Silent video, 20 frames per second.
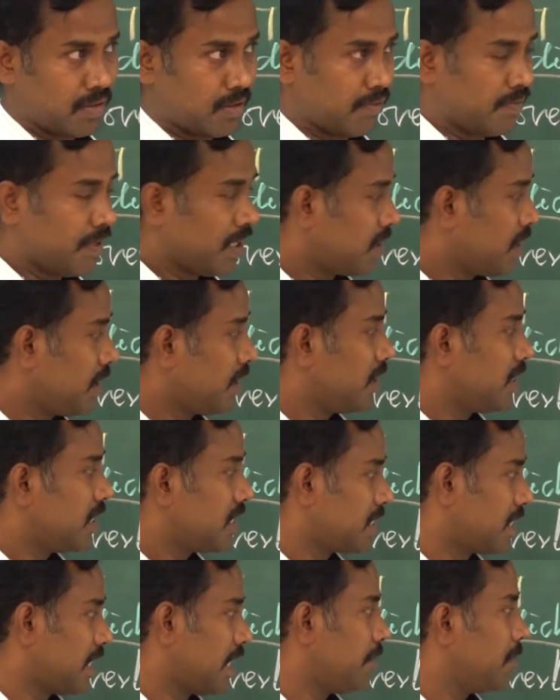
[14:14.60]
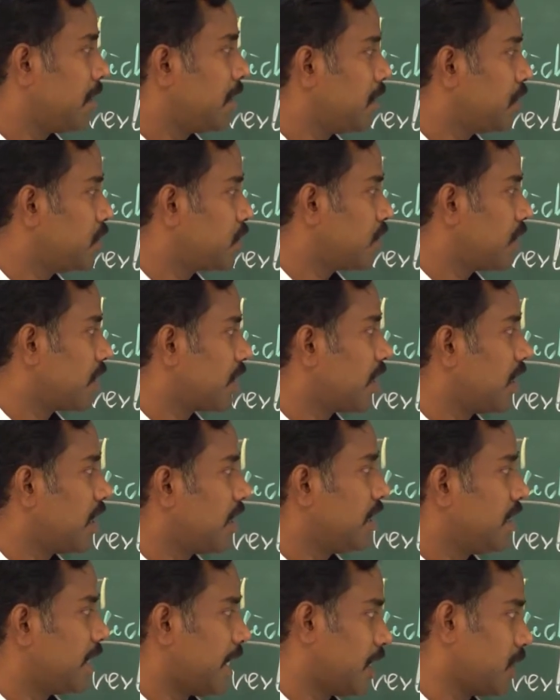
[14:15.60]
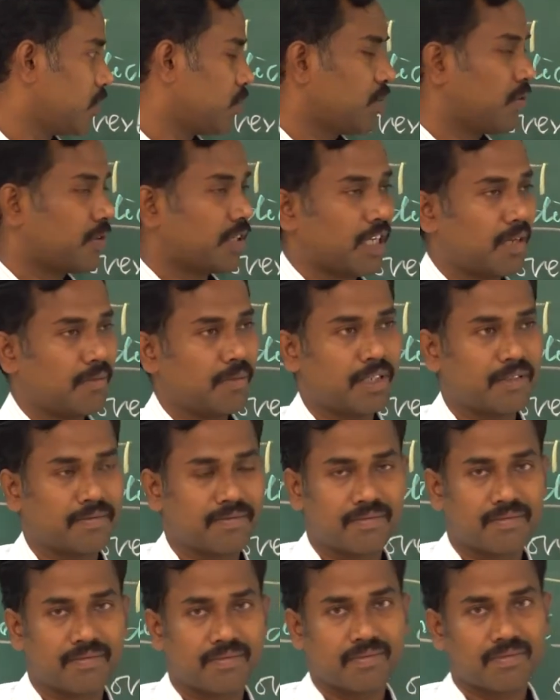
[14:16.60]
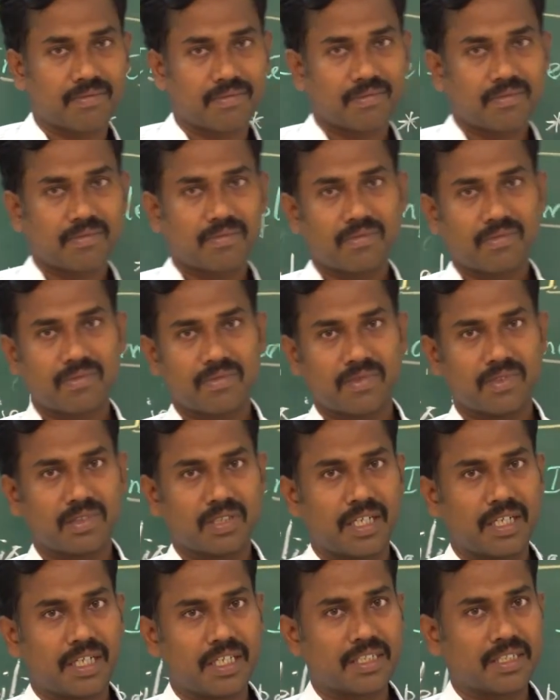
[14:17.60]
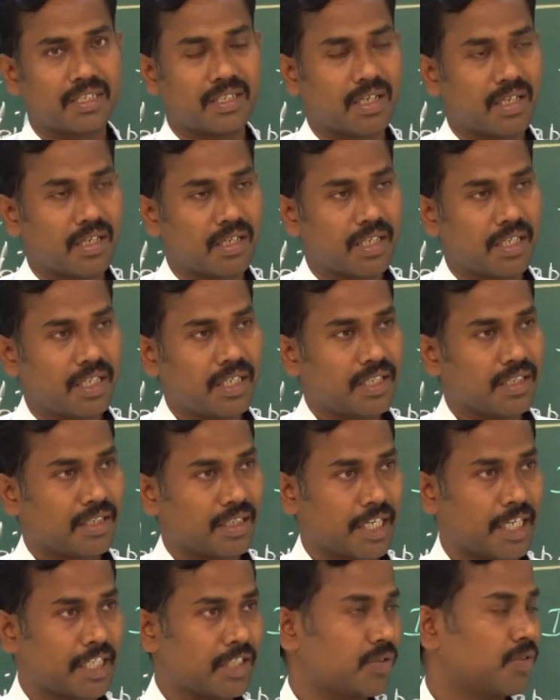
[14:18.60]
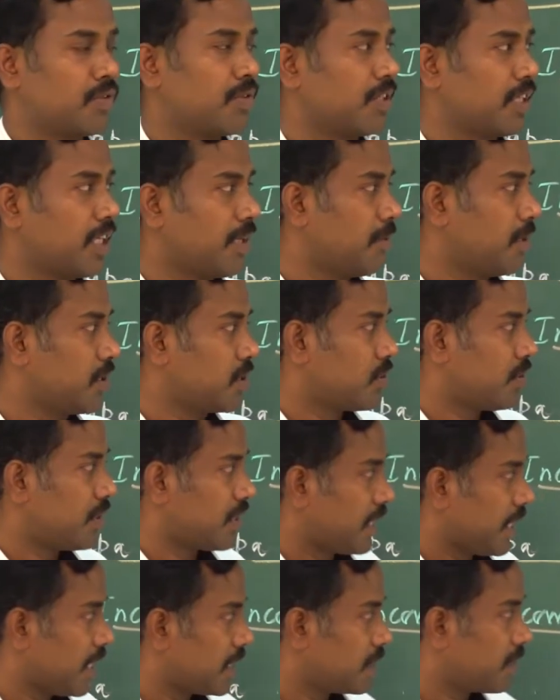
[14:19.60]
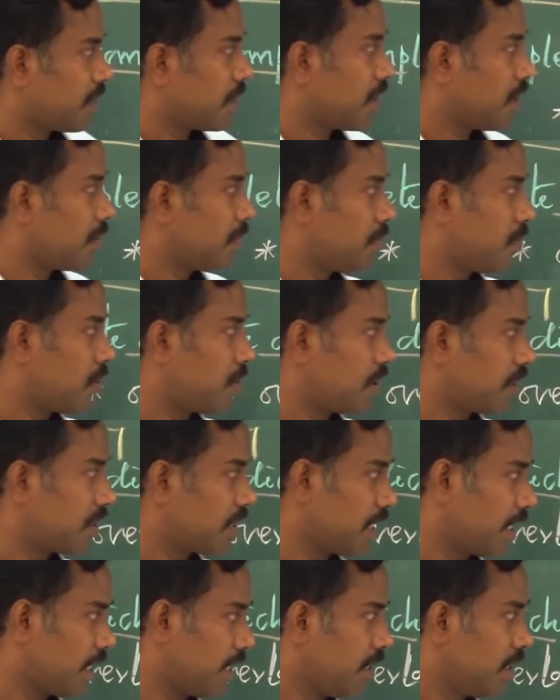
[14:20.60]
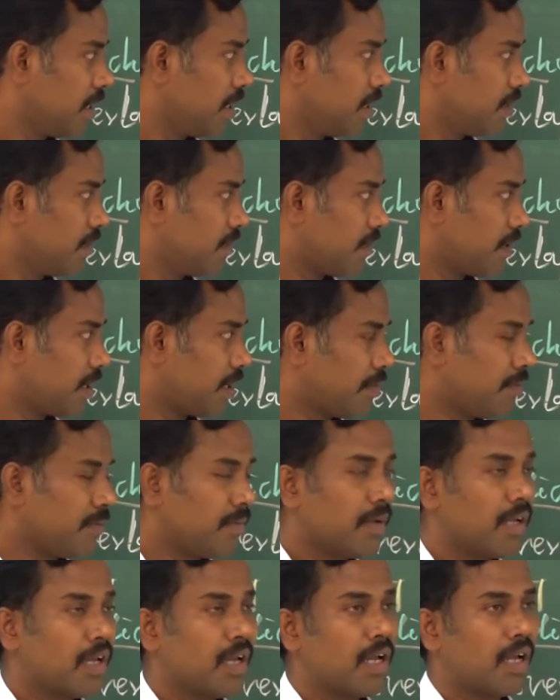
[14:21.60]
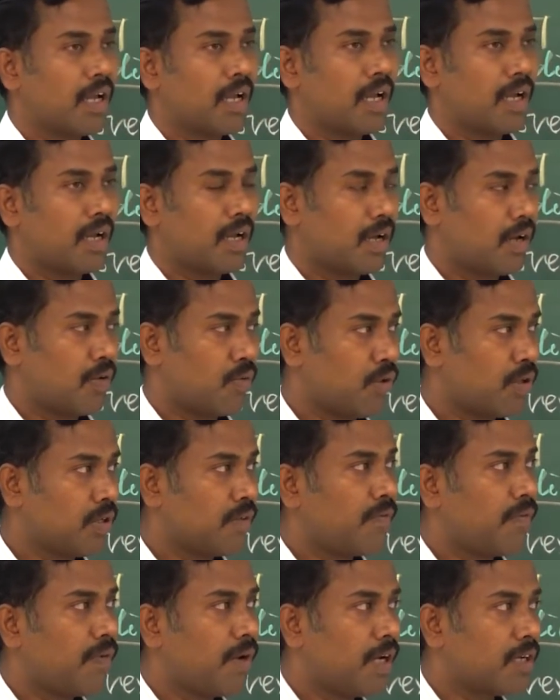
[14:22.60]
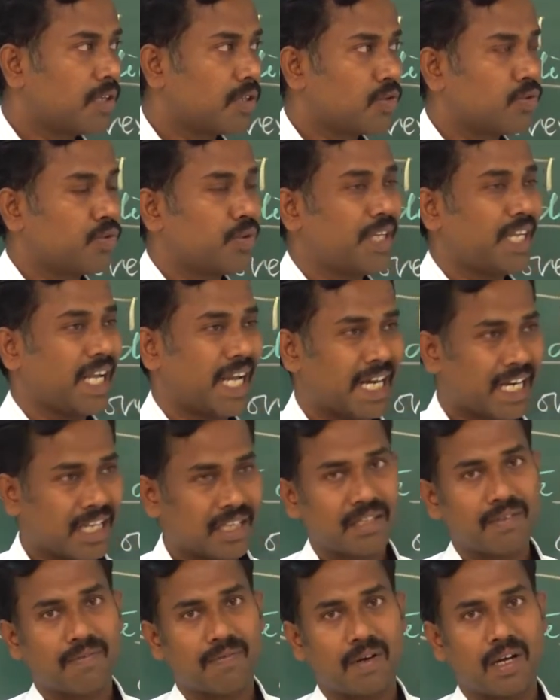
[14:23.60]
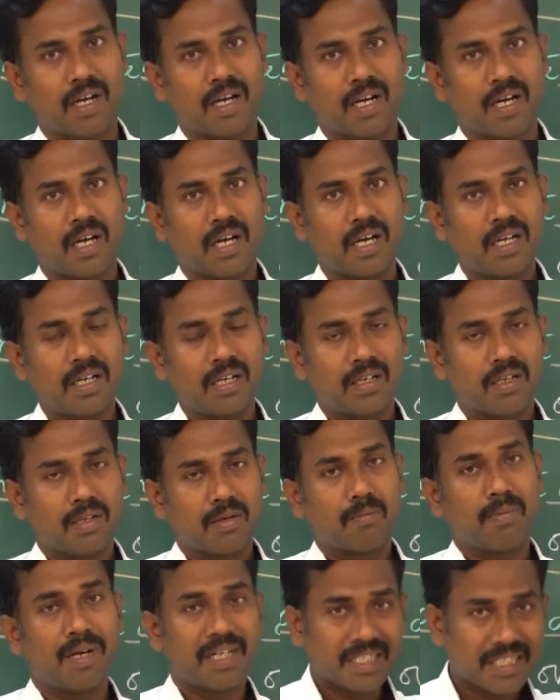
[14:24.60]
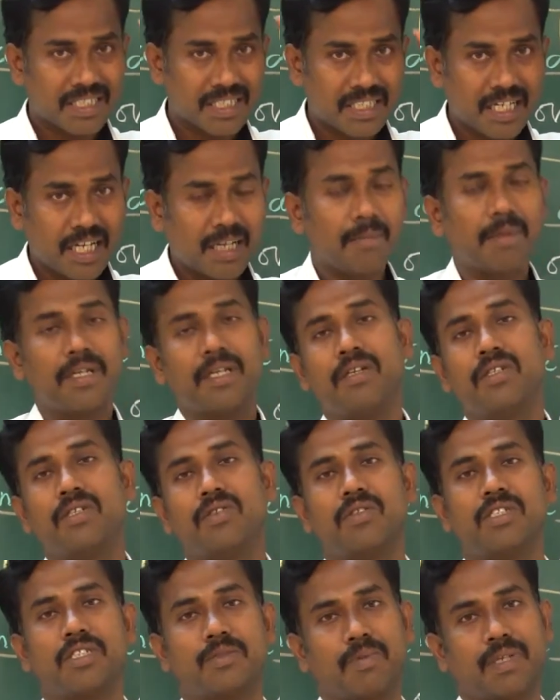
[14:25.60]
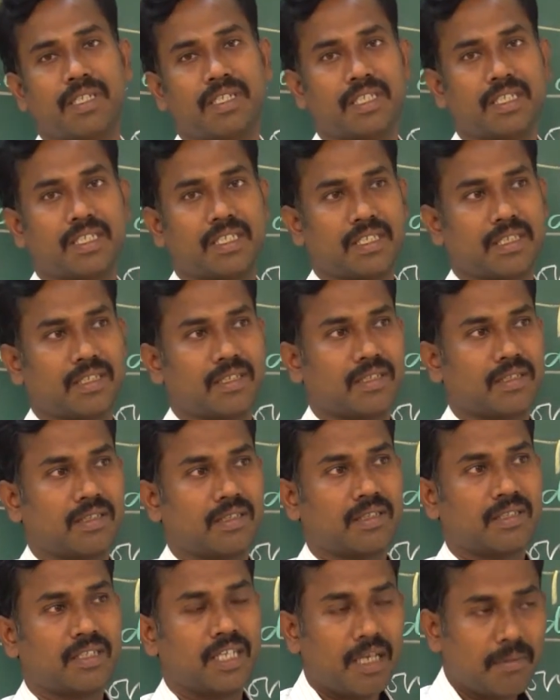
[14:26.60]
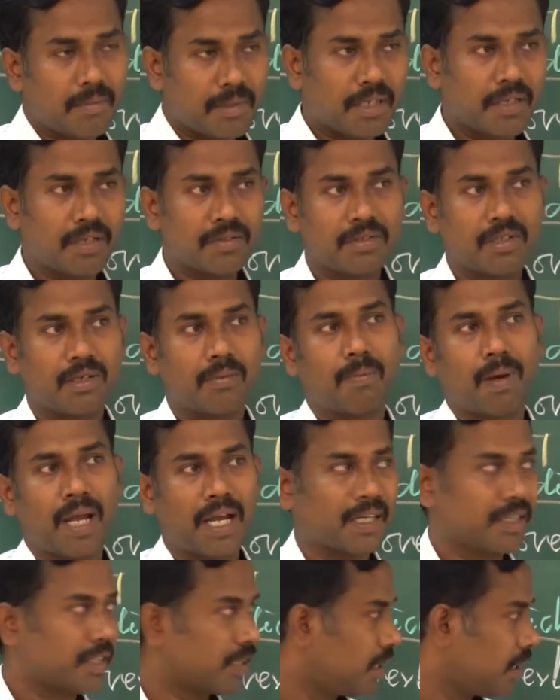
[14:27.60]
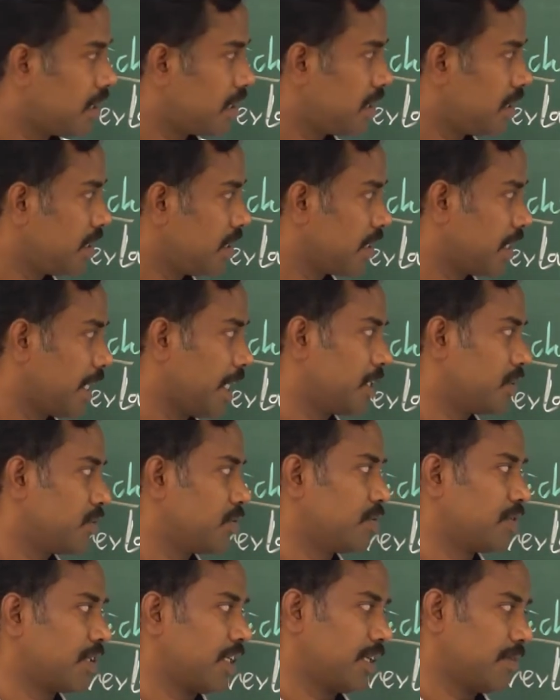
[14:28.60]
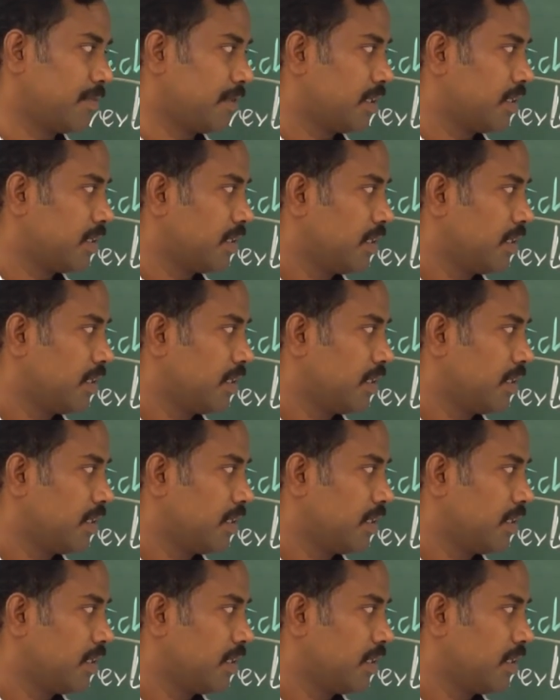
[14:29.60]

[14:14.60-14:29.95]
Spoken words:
within the same individual called geitonogamy. That is called geitonogamy. So the transfer of pollen grain from one flower to the another flower, but the same individual species, same individual plant called geitonogamy.